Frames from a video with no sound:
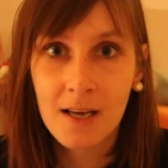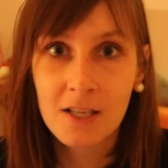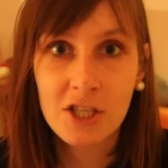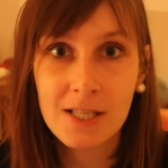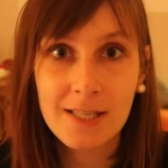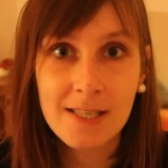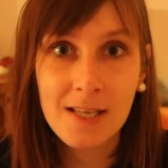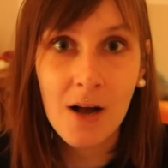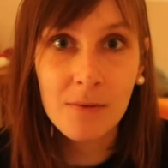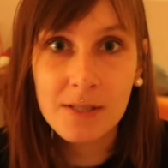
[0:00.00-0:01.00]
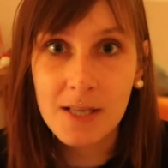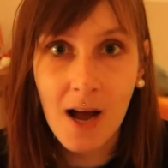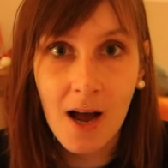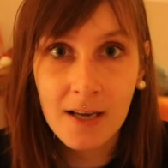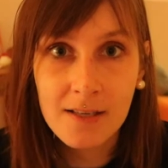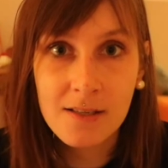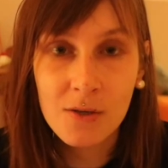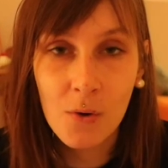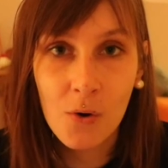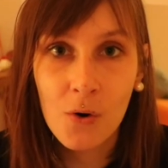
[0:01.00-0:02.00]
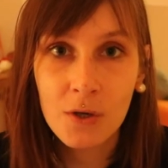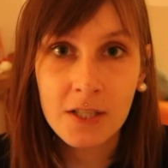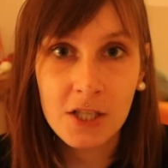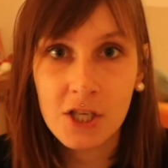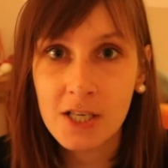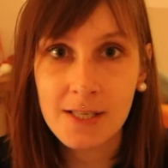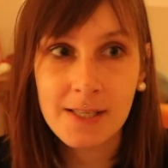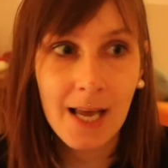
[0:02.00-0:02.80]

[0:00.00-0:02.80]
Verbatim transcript: Just downsize your dishes